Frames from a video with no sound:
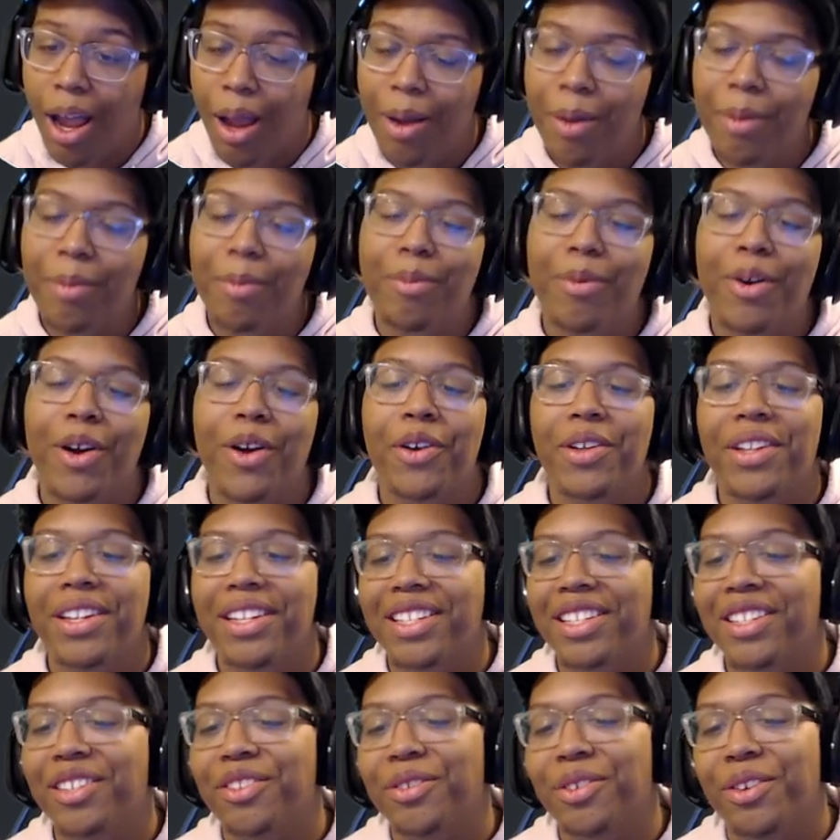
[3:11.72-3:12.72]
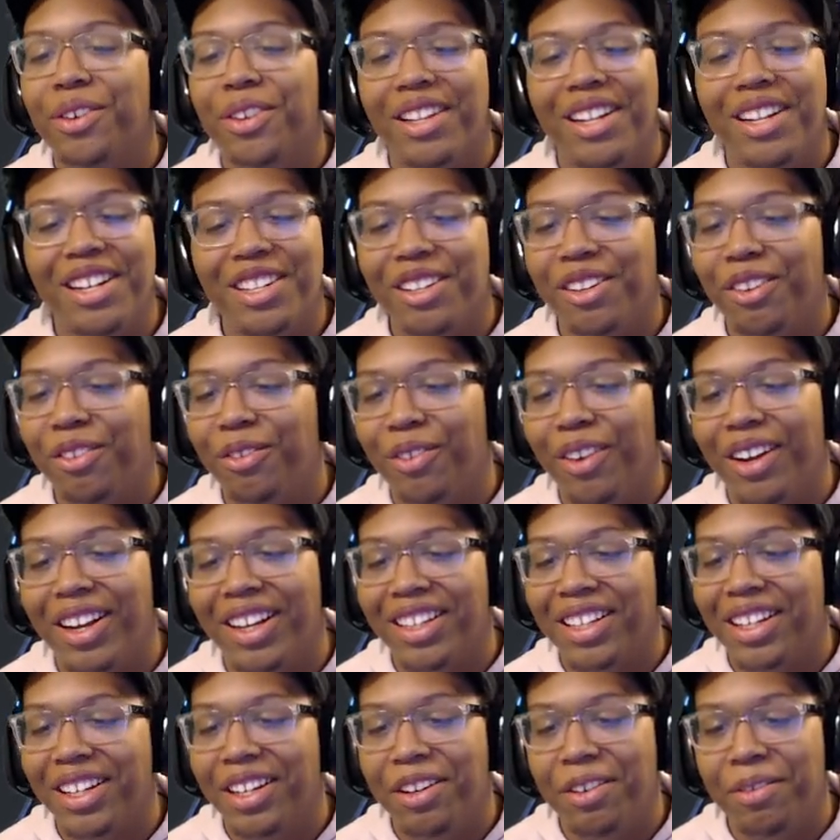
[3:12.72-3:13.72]
Bro, this oh is, my this is
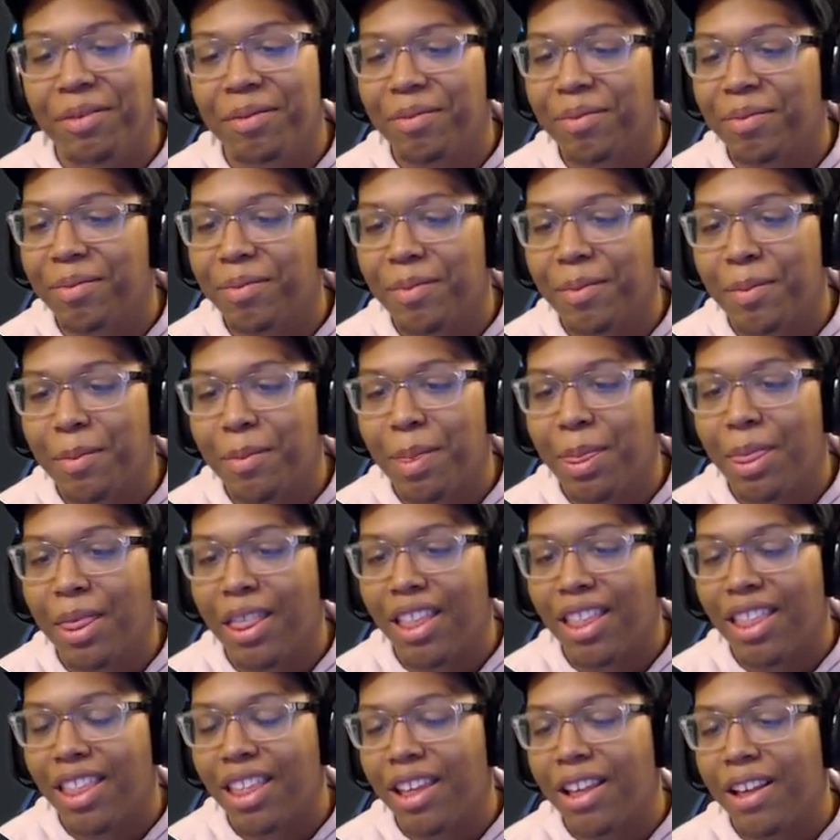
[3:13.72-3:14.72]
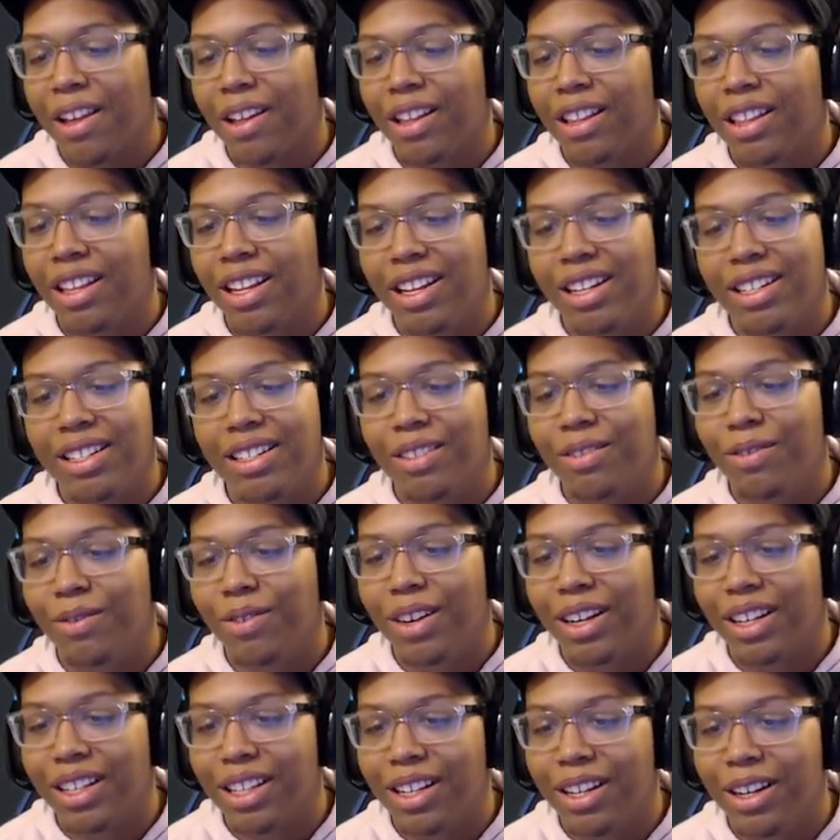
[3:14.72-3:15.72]
god, take up. a hit of this shit, bro. This is
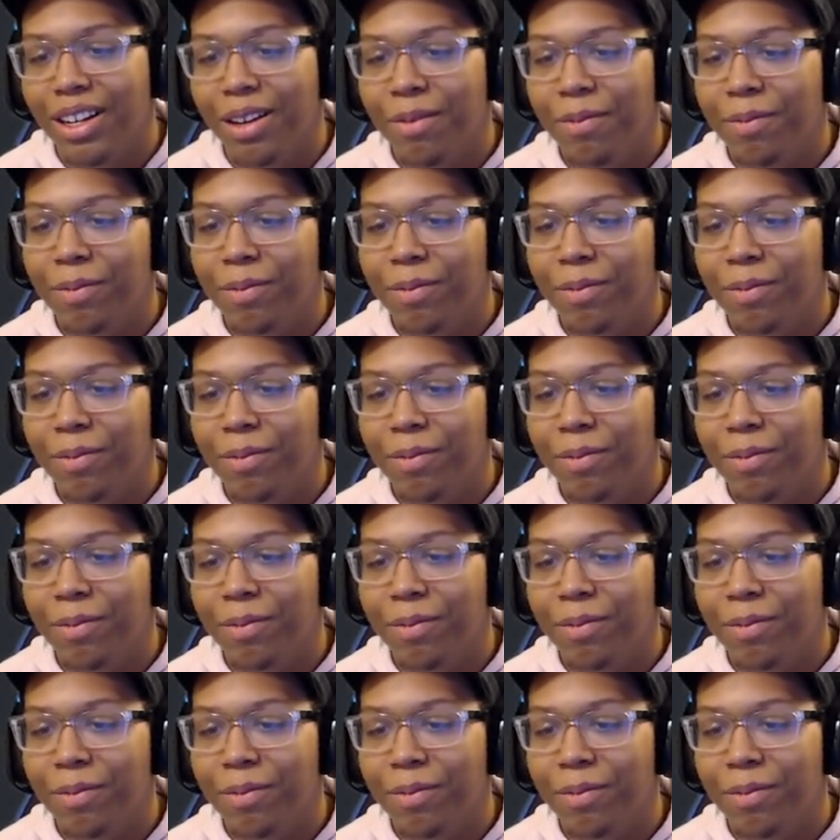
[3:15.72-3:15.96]
fucked up.